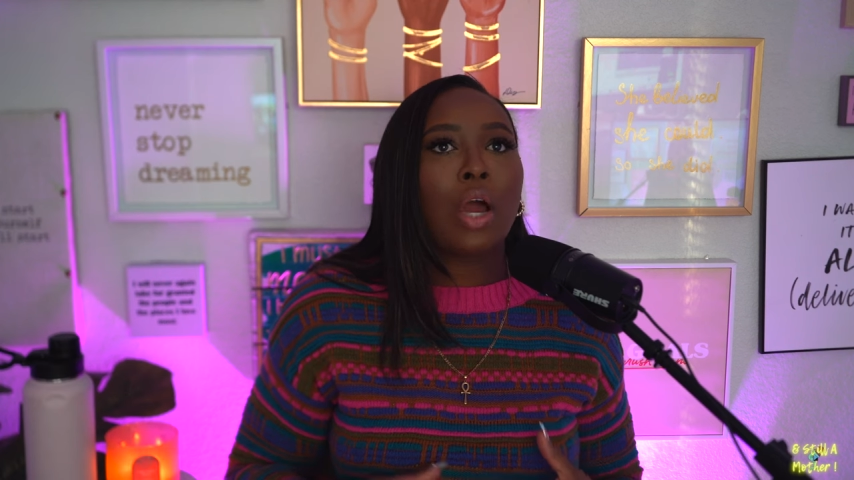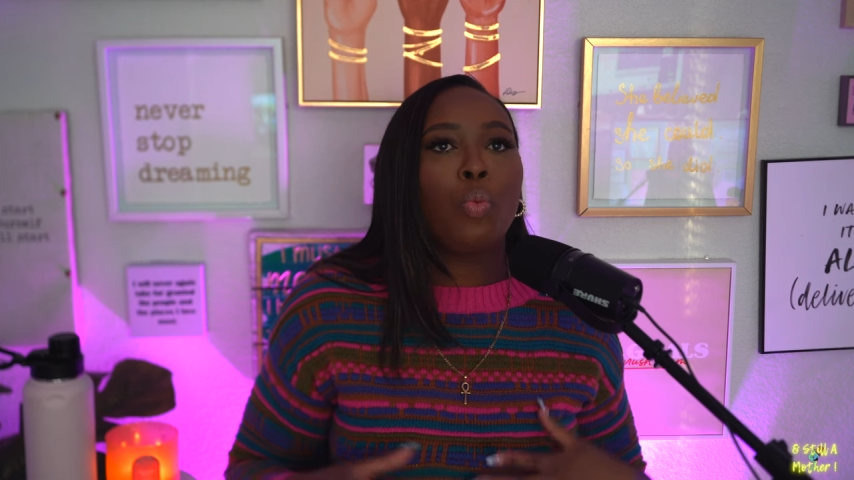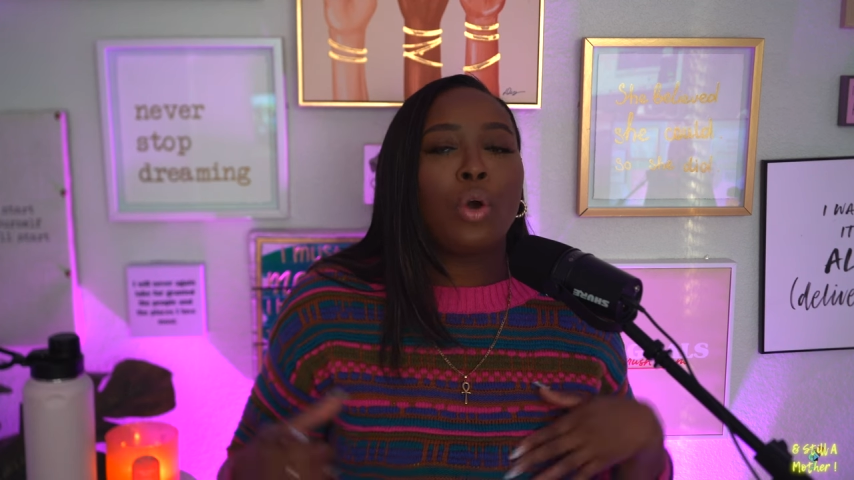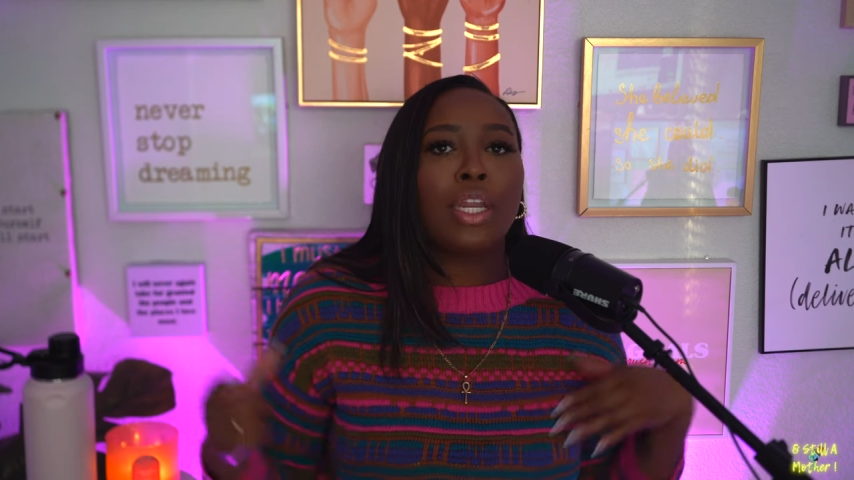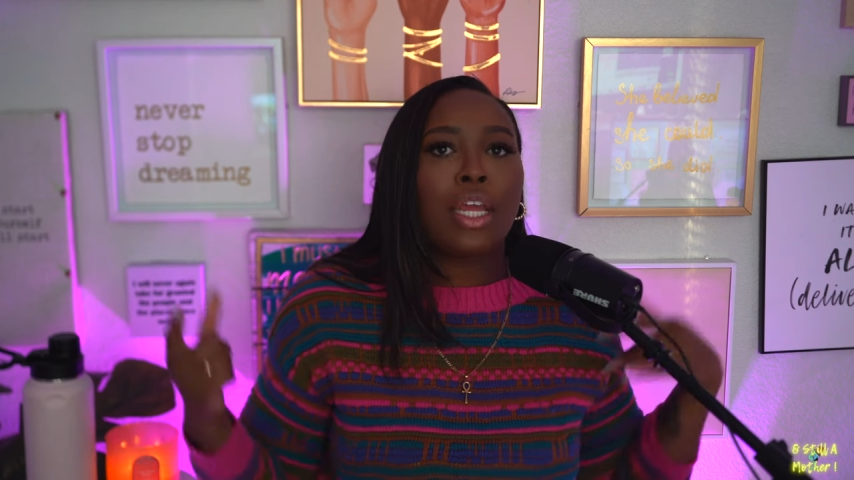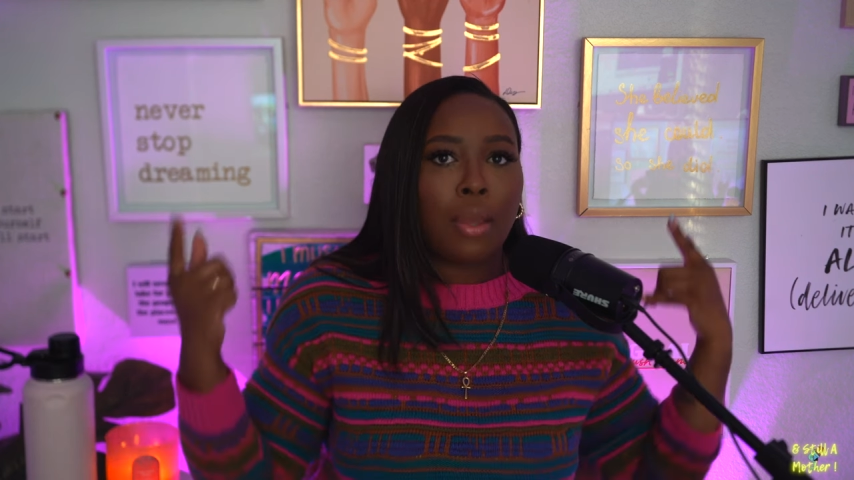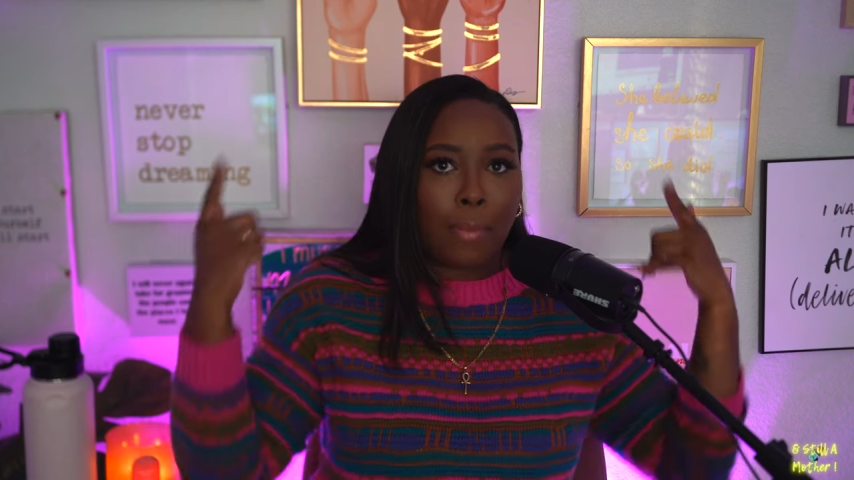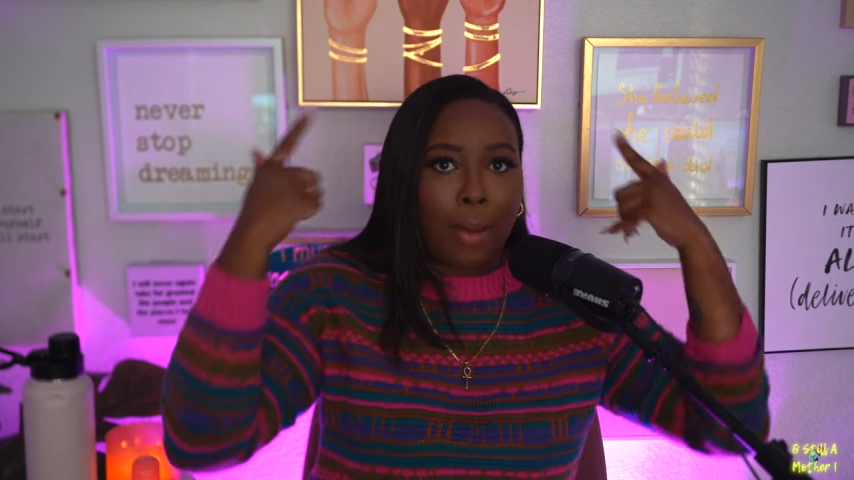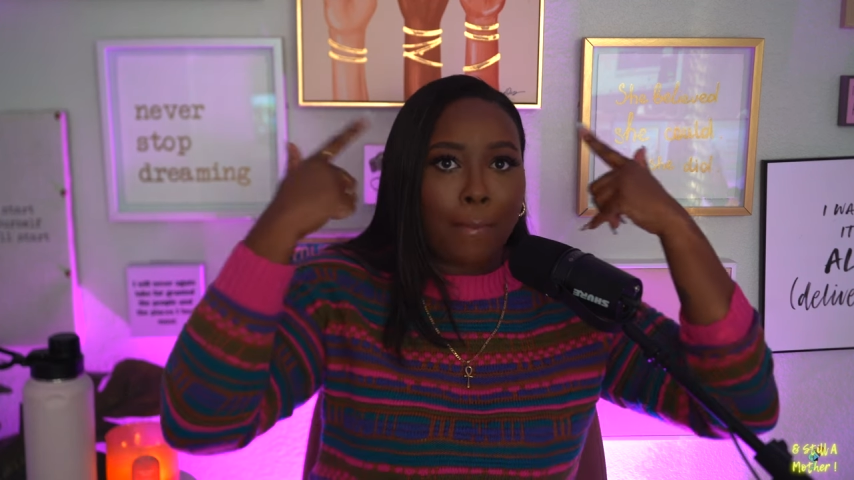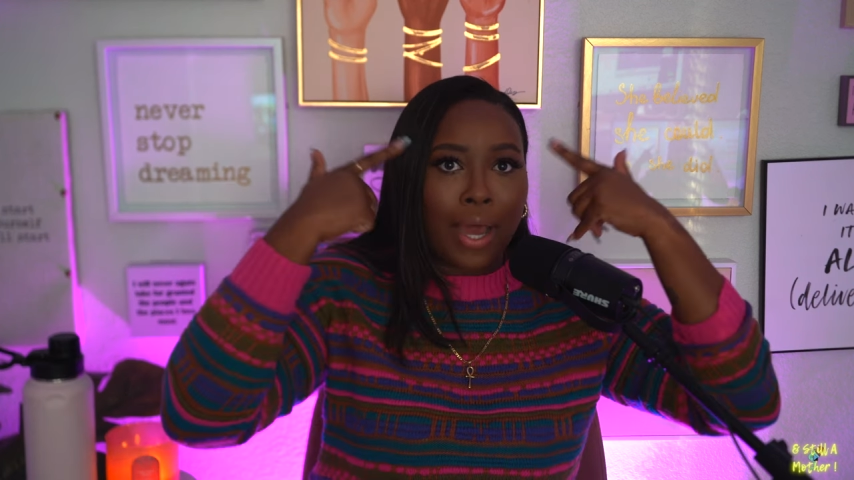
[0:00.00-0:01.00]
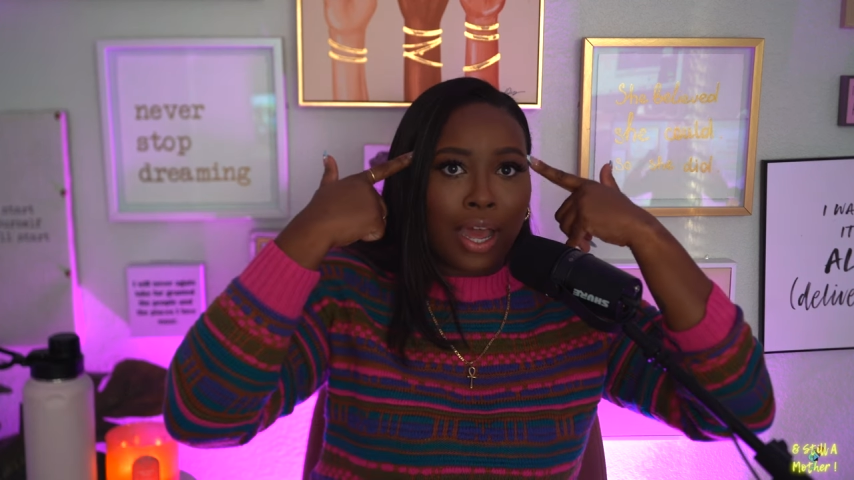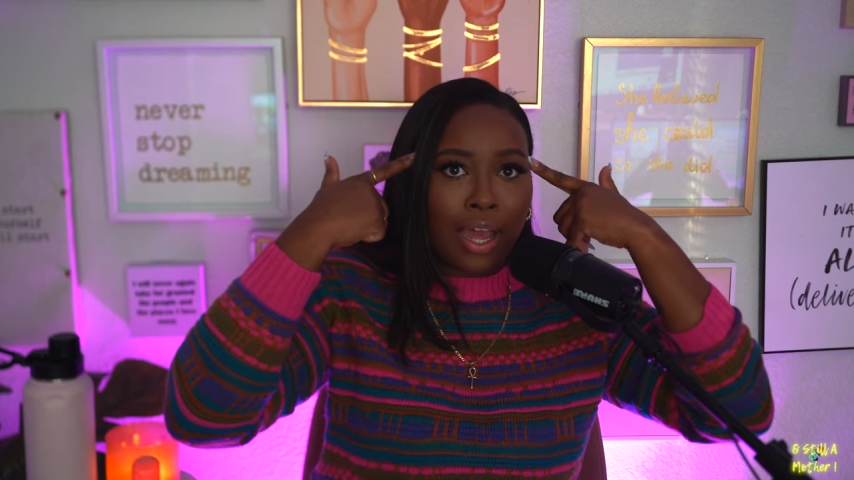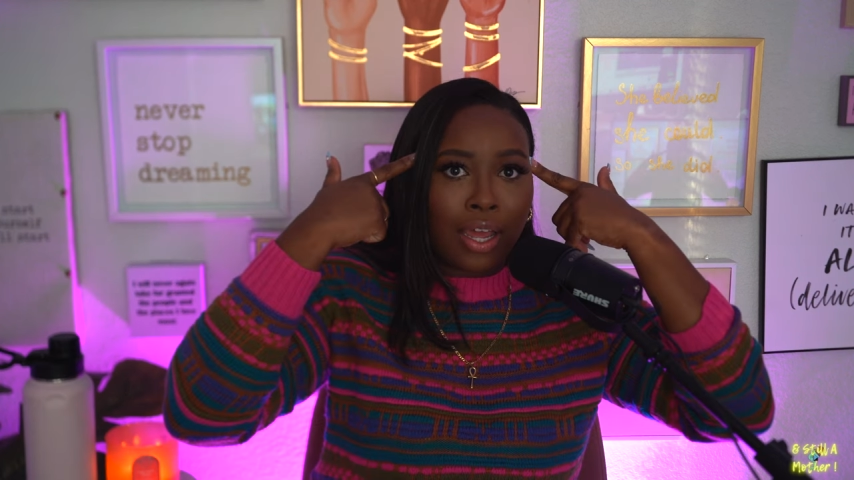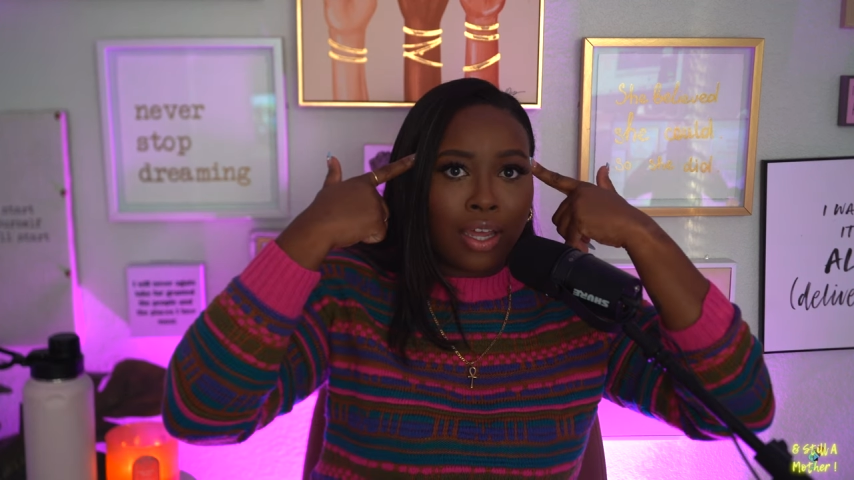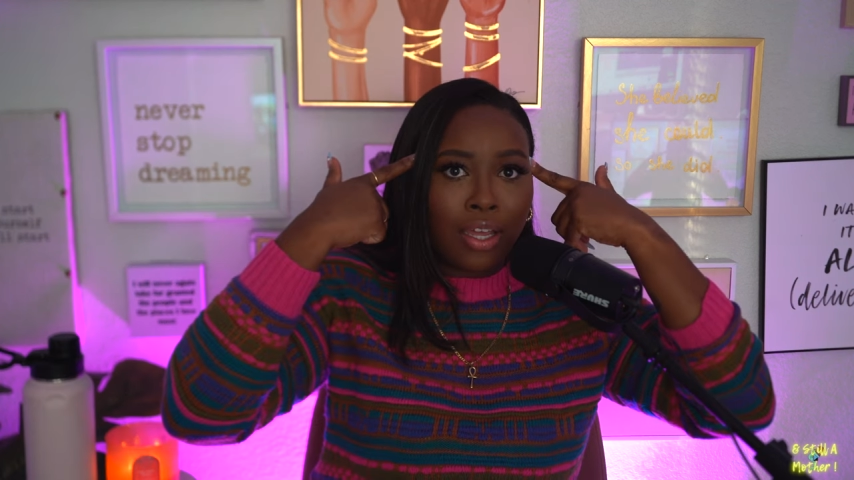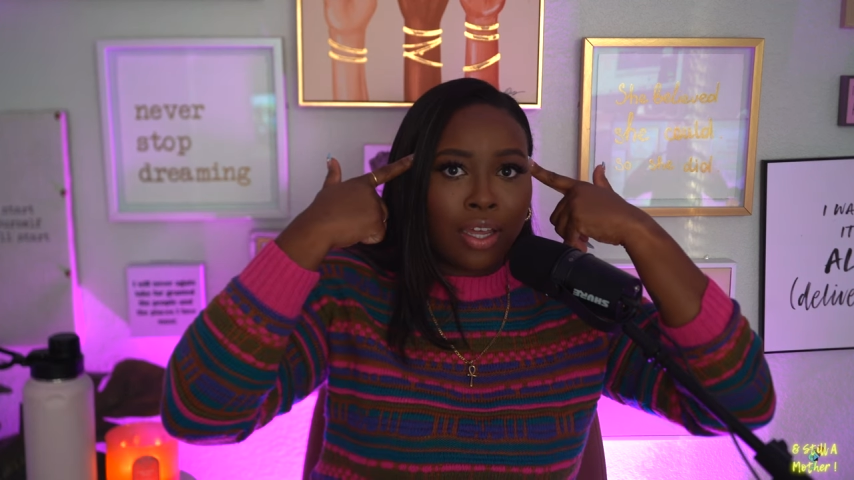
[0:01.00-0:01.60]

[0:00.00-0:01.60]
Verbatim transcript: wanted in my mind,